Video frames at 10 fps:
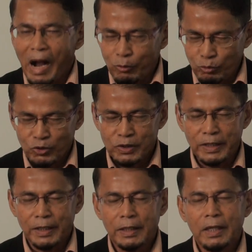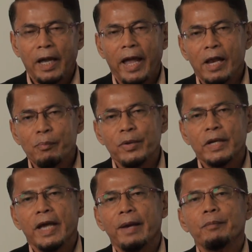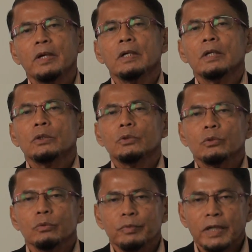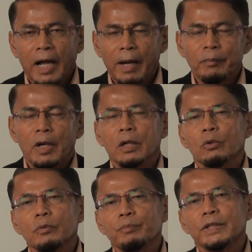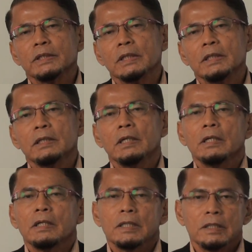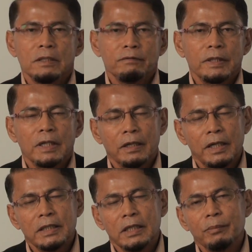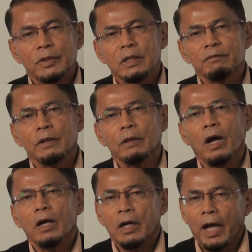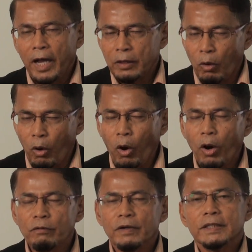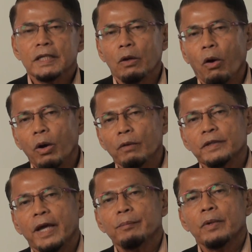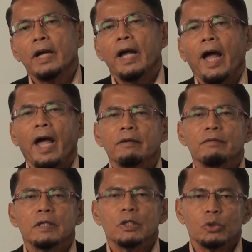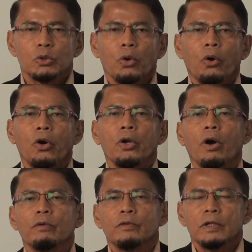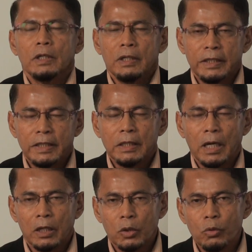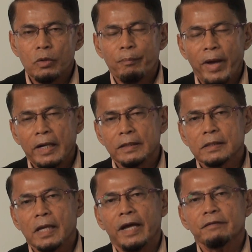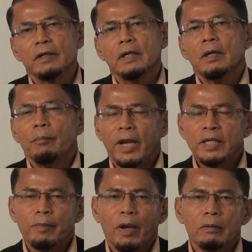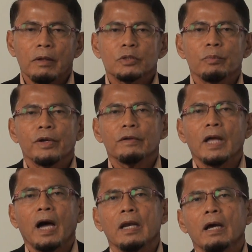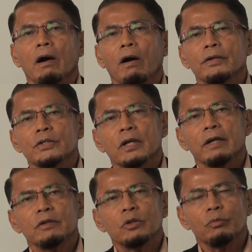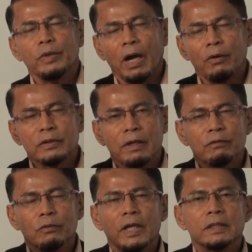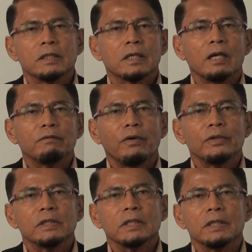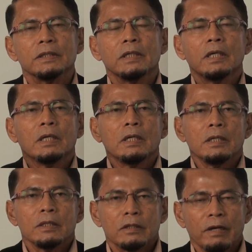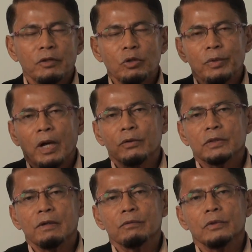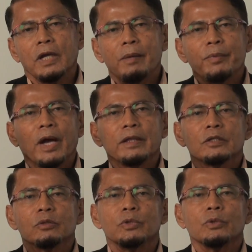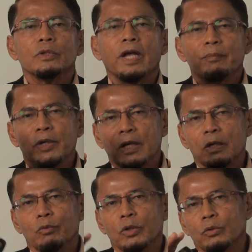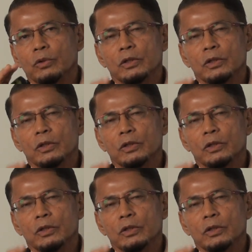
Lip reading: counseling, helping them to become a good person, receiving the grace and the mercy of Allah, and all of us and all of them having the joy of leading a good, balanced life, blessed by Allah subhanahu wa ta'ala, always striving to make ourselves good as His Khalifa on this earth, striving to make ourselves good, helping others to be good, and making the world good,